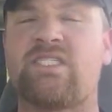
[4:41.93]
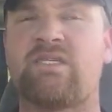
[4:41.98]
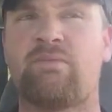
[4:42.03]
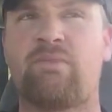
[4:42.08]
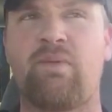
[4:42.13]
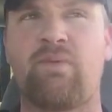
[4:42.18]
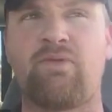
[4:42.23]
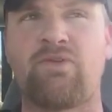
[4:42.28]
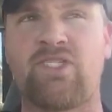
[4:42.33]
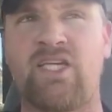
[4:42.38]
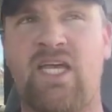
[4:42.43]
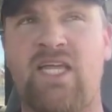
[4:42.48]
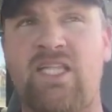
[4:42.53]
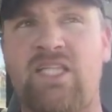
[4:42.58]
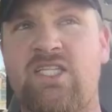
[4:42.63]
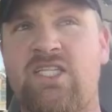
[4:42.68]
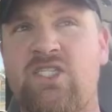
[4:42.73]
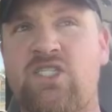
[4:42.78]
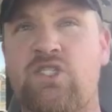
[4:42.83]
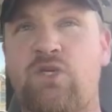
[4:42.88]
Some people say
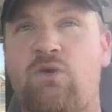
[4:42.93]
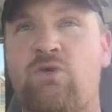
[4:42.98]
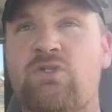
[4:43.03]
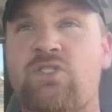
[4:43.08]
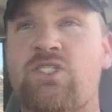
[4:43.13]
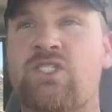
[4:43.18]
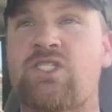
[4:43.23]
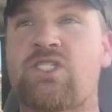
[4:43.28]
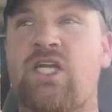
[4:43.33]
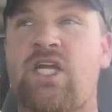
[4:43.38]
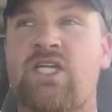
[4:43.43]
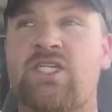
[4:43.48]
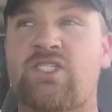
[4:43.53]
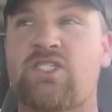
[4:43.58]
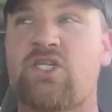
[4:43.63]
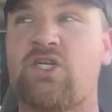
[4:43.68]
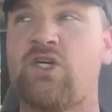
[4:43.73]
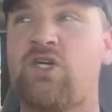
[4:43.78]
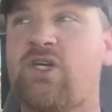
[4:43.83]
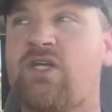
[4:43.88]
that the show's is not
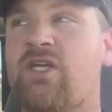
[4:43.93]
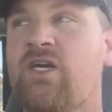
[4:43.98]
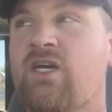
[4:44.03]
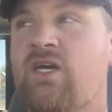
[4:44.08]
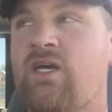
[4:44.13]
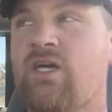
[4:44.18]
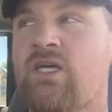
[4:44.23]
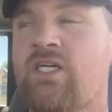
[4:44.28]
as good.